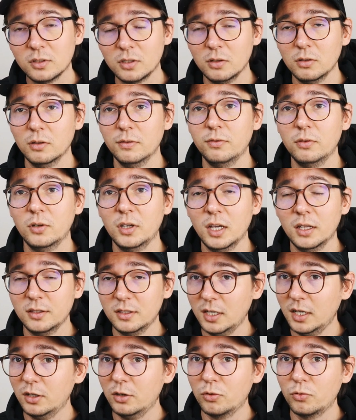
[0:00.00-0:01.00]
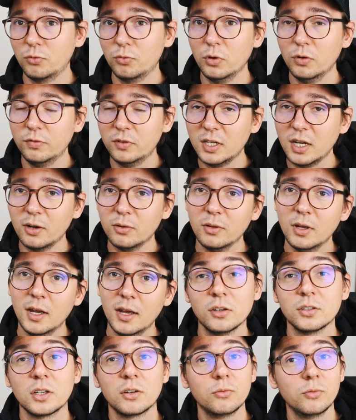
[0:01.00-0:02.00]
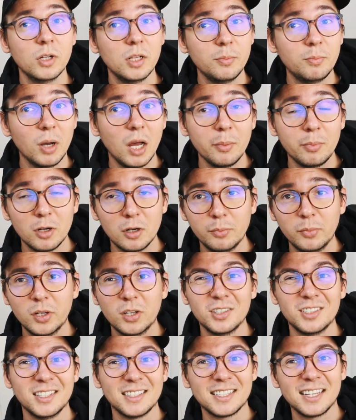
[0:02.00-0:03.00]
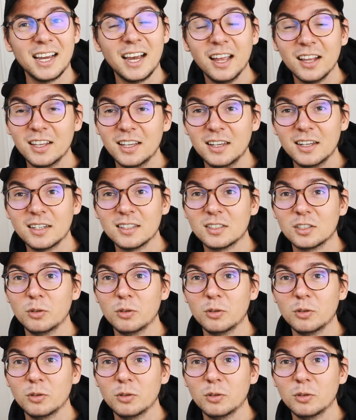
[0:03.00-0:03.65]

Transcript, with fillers: So if you can take your roof down, those are really popular because it's hot here.